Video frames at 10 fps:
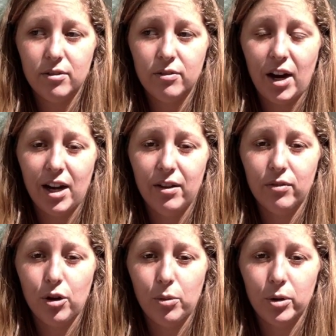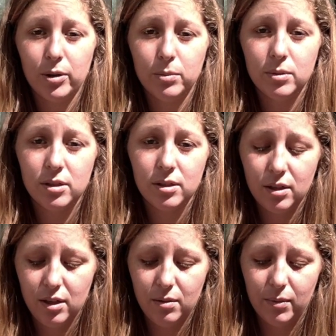5 ropeworms
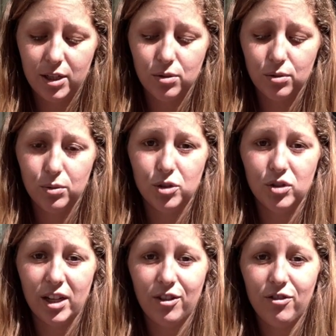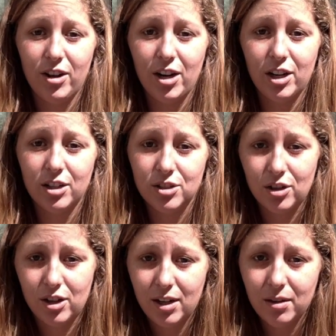in my stool, which was like very
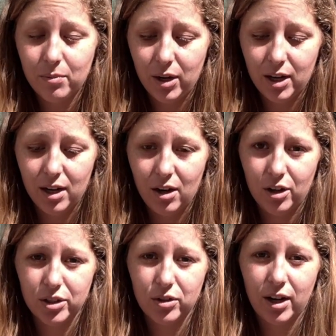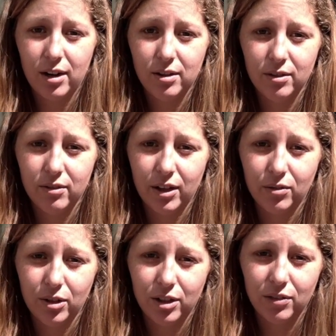concerning, but also kind of like
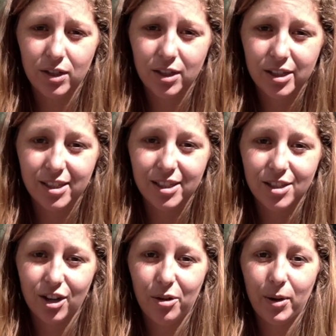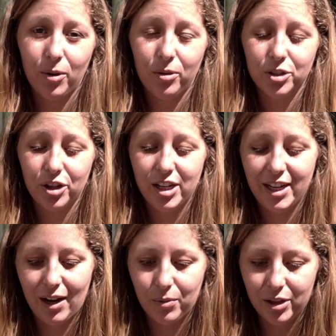relieving because it started my whole journey
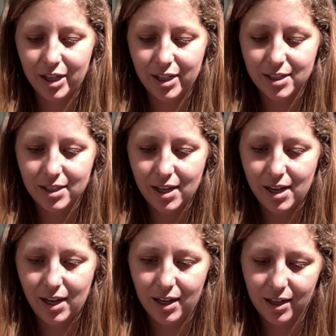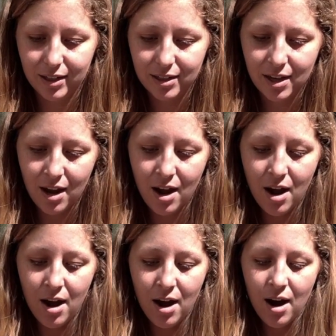again with this, and
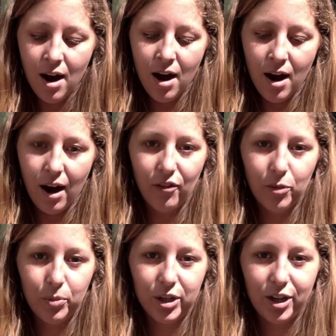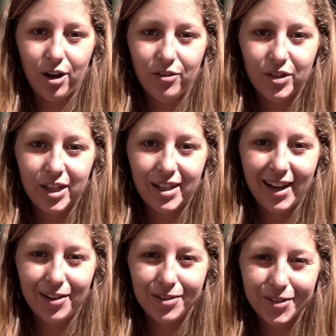I feel pretty confident
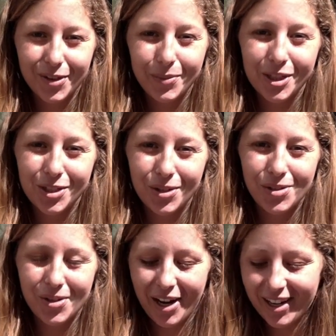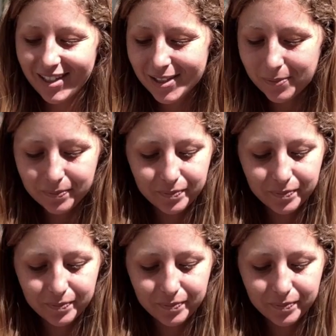now that I'm going to show you guys.